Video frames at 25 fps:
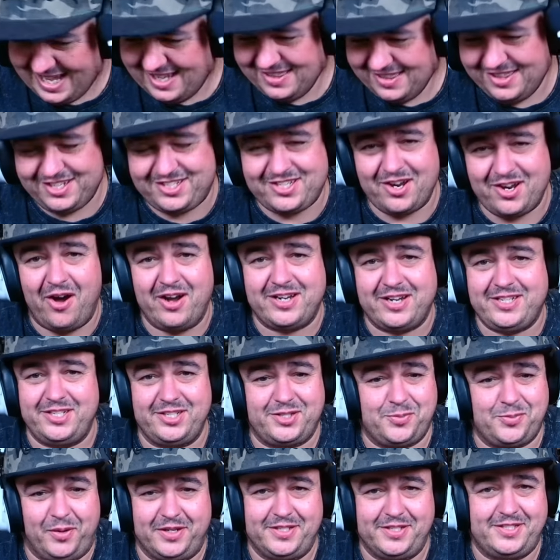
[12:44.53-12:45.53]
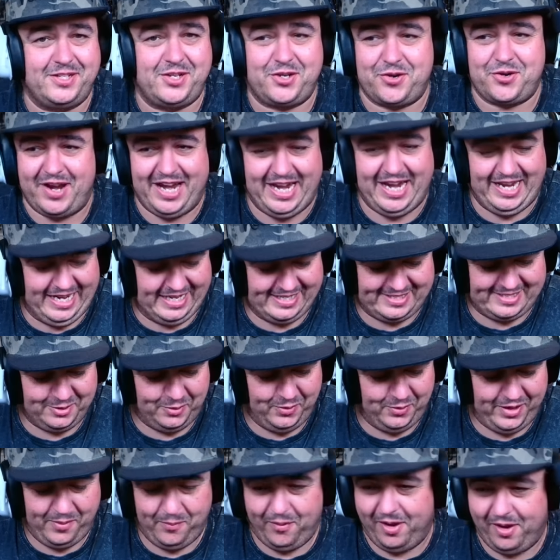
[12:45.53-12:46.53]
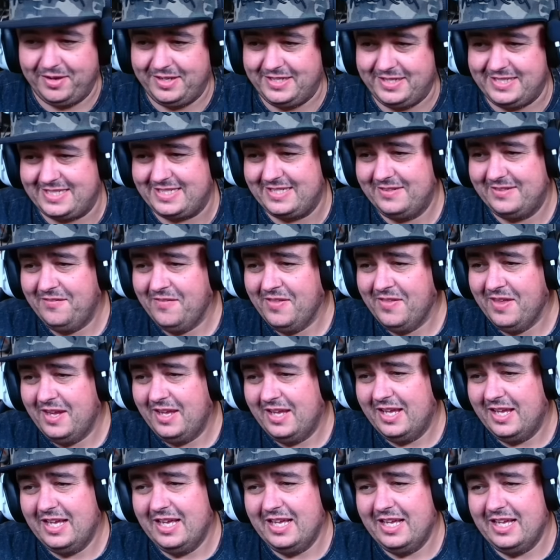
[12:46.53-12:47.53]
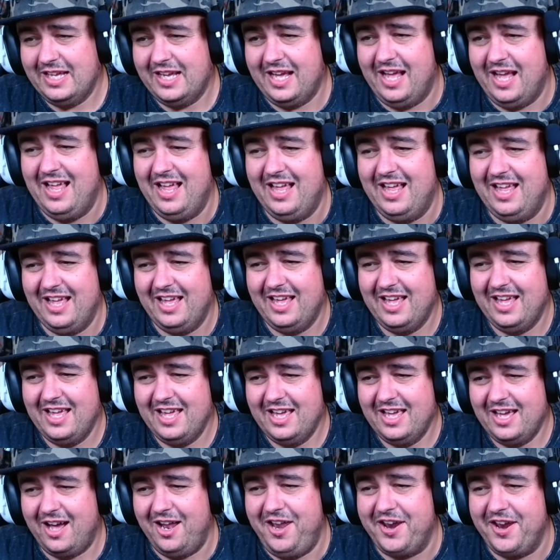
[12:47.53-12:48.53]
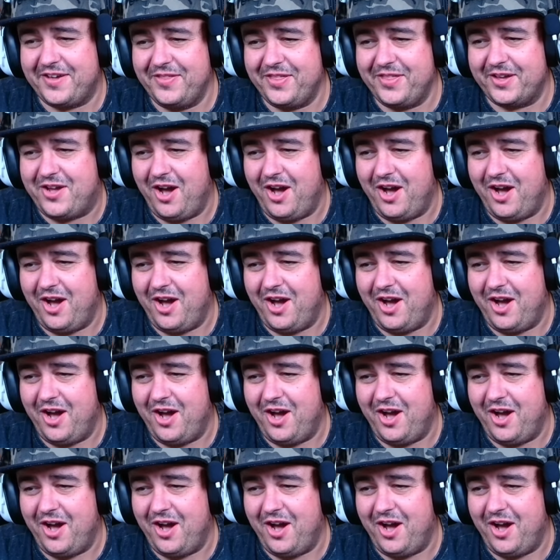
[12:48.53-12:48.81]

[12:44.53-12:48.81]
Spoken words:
The dog just wants a treat. That's all he wants. Oh, look at the